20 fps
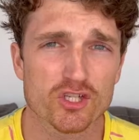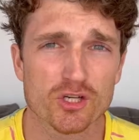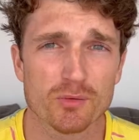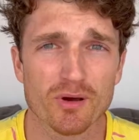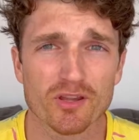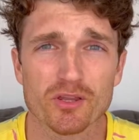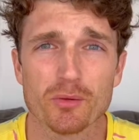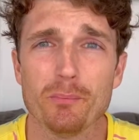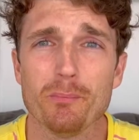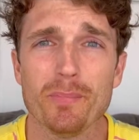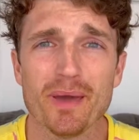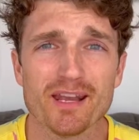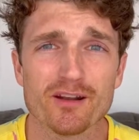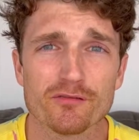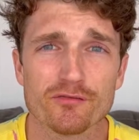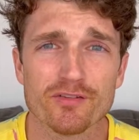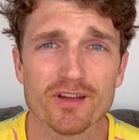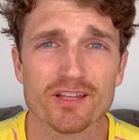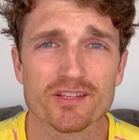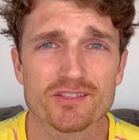about the
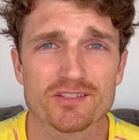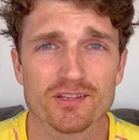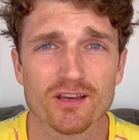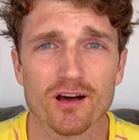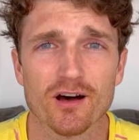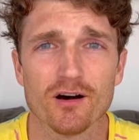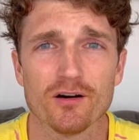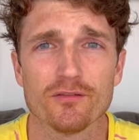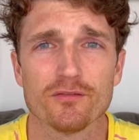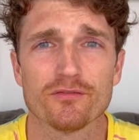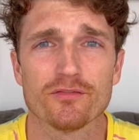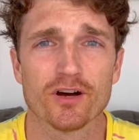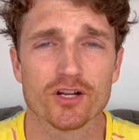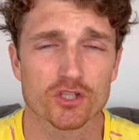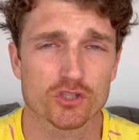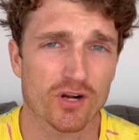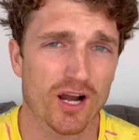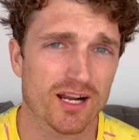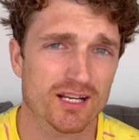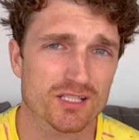benefits of a
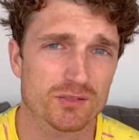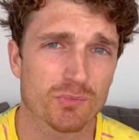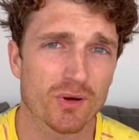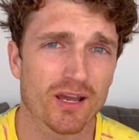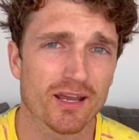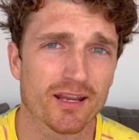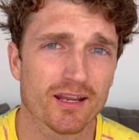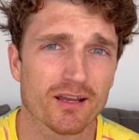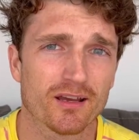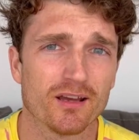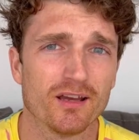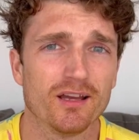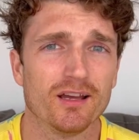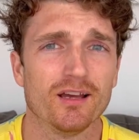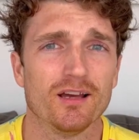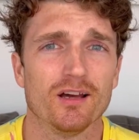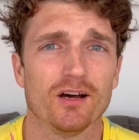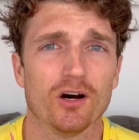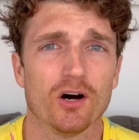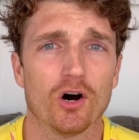track spike
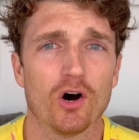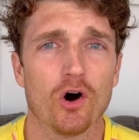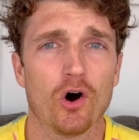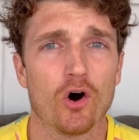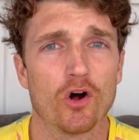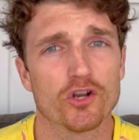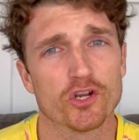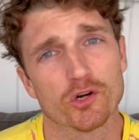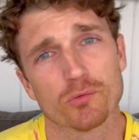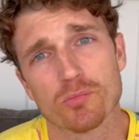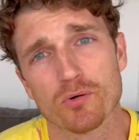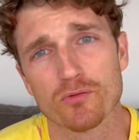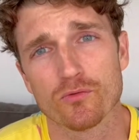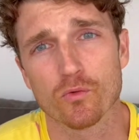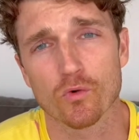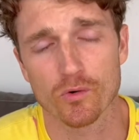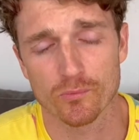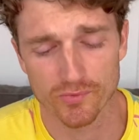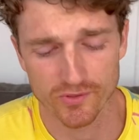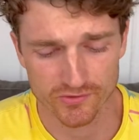on your
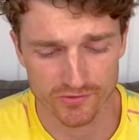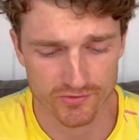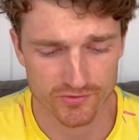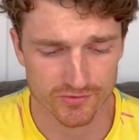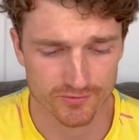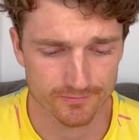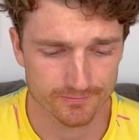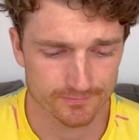performance.